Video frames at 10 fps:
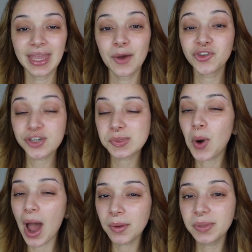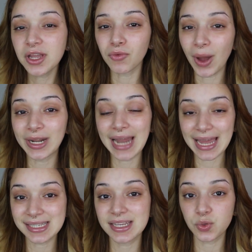which is probably around an
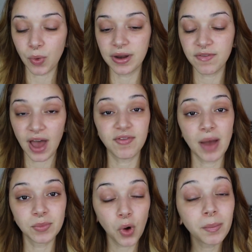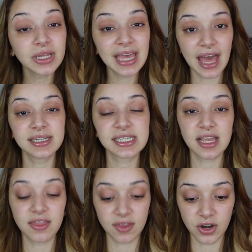NC 25. I'm normally
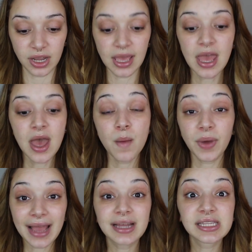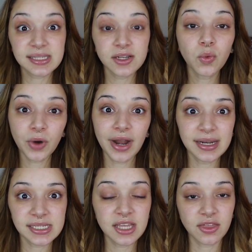NC 30, but I could still wear
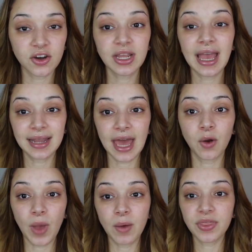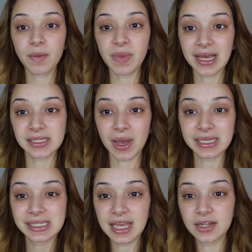NC 30 and get away with it because my
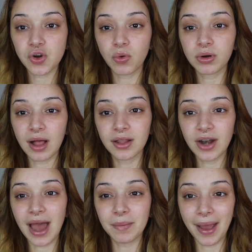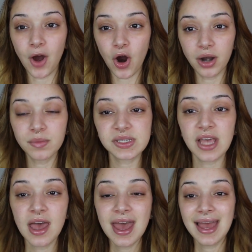skin tone color on my
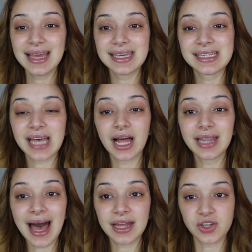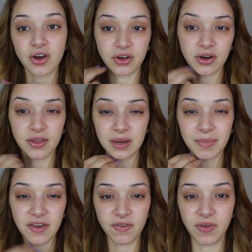arms is a lot darker than
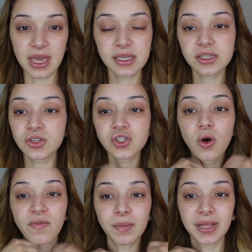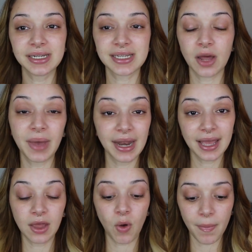my face. So if I blend it down my
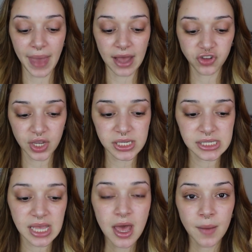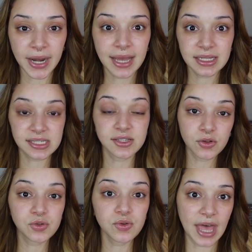neck, it all matches, but I could
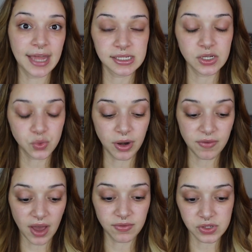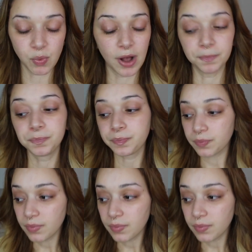still do the NC 25 as well.